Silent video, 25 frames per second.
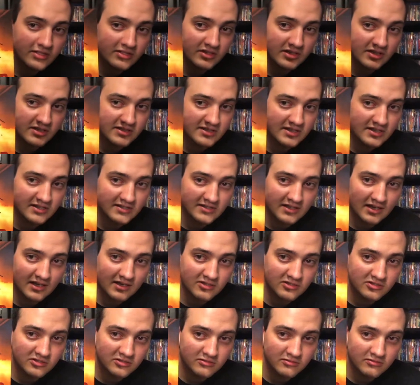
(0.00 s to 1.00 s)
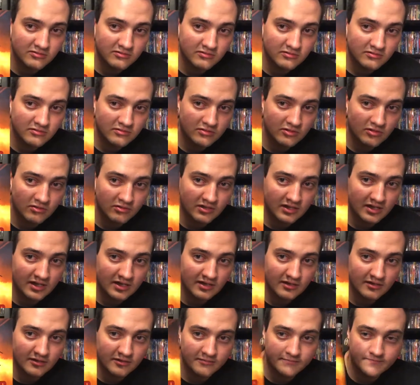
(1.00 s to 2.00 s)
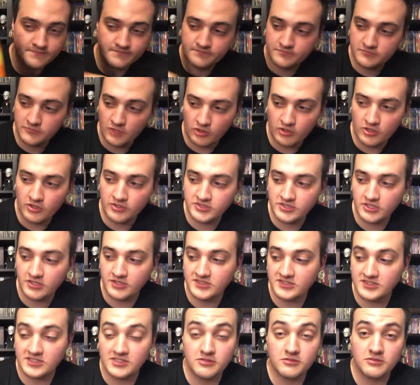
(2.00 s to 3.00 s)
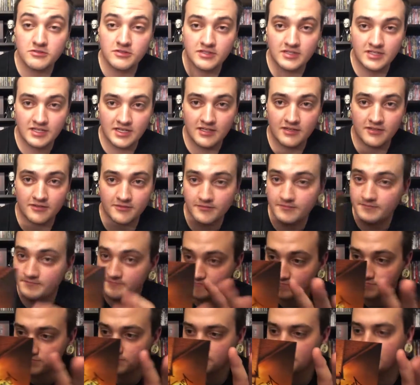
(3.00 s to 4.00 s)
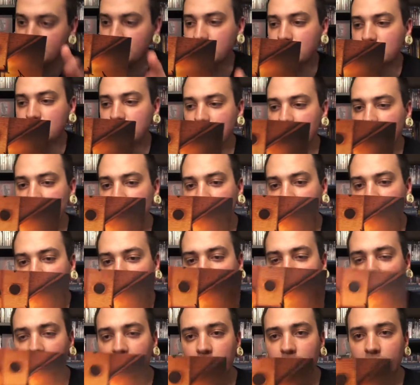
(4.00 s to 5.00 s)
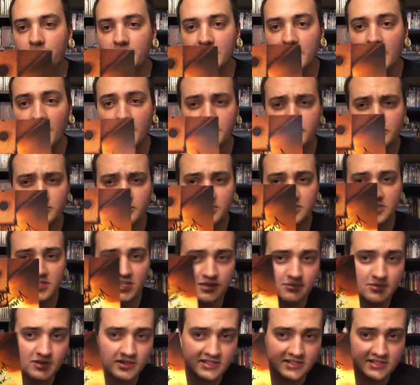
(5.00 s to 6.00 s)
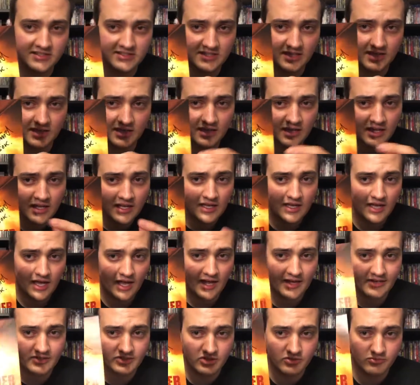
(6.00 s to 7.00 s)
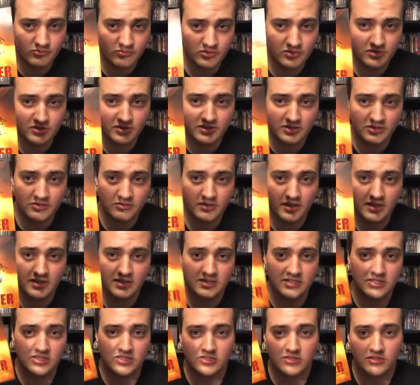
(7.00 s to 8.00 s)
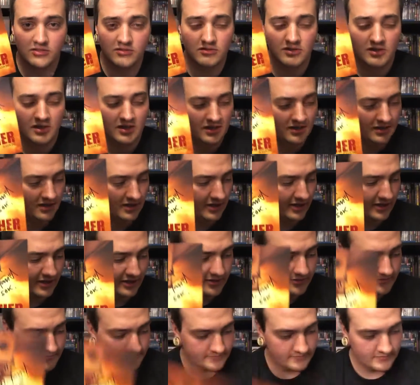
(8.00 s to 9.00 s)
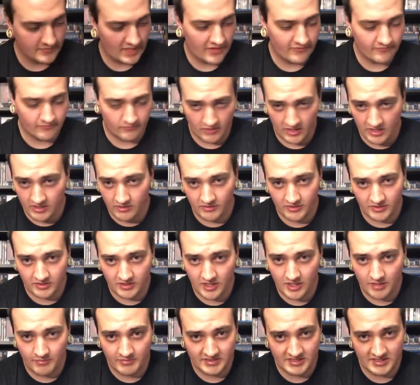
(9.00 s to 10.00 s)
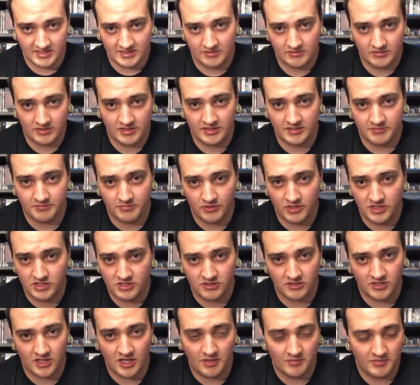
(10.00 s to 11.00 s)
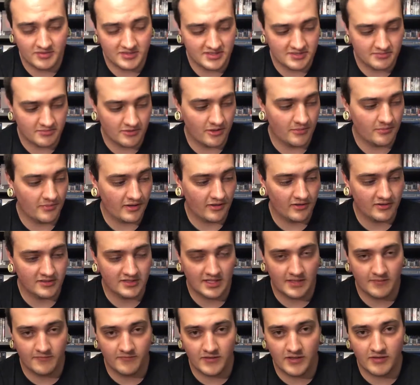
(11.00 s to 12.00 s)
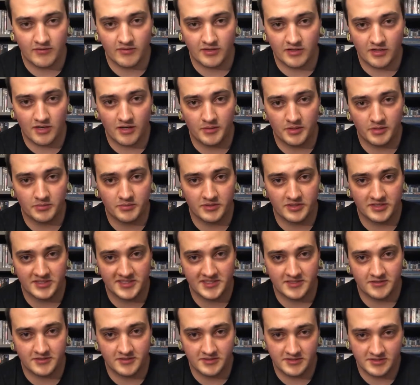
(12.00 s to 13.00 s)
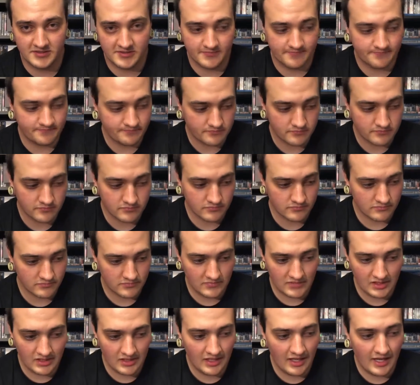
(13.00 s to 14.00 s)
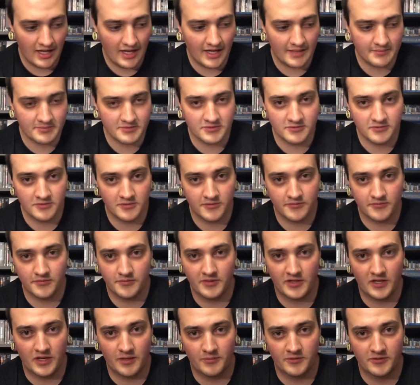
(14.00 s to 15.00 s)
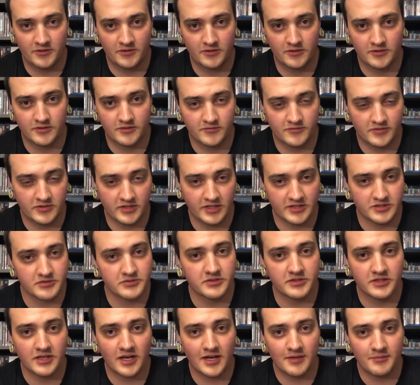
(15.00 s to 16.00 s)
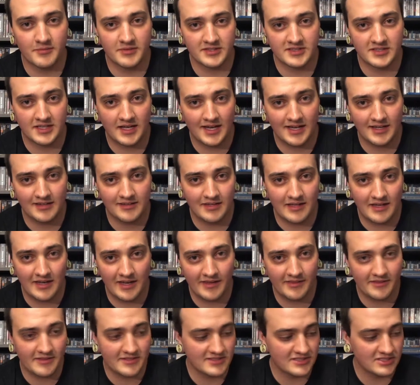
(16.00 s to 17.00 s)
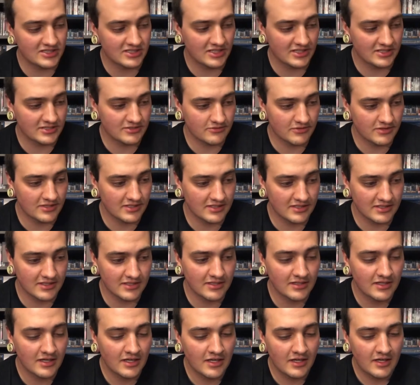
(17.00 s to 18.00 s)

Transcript: It says Andrew, go to hell. Or no, sorry, see you in hell. But yeah, I was really excited about this. I actually really do like this show. I've read all the comics. The Preacher comics is probably my all-time favorite comic book series. Absolutely phenomenal. If you guys read comics, highly, highly suggest reading it.